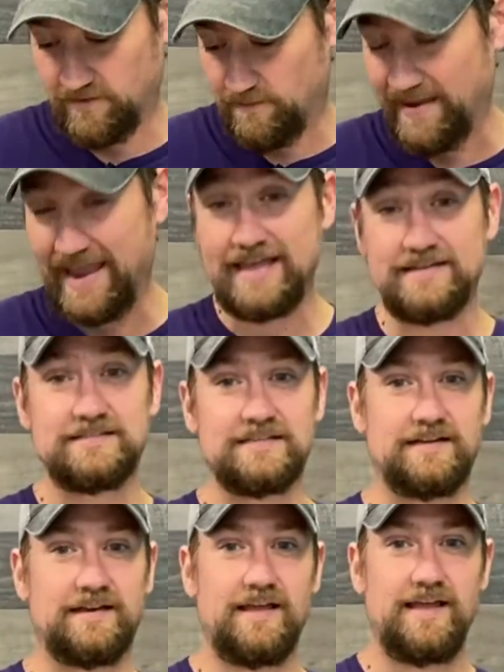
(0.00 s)
demands
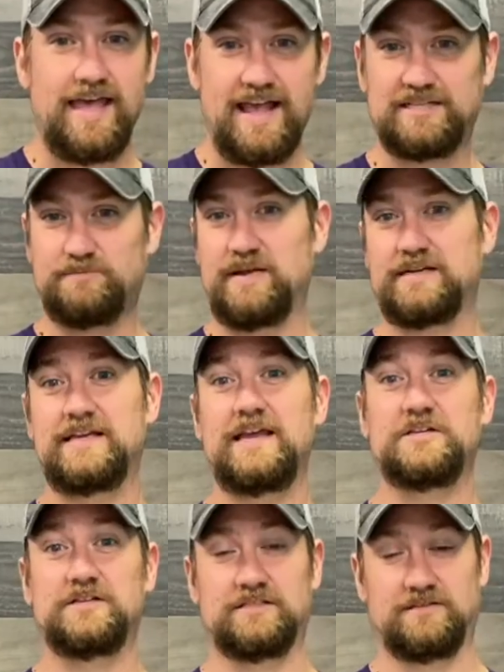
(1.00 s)
and
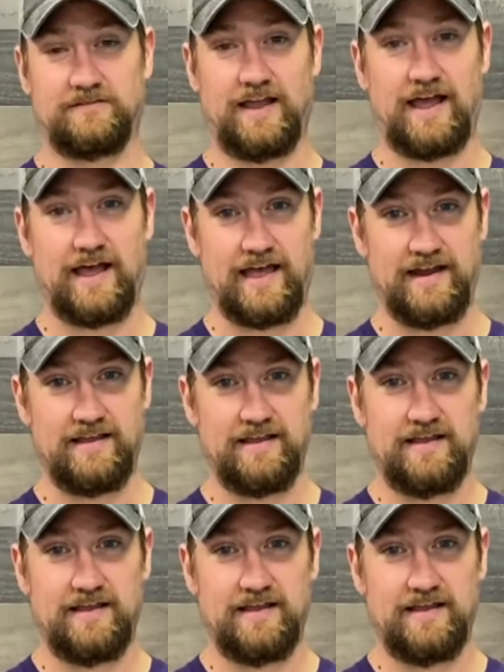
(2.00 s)
expectations of God,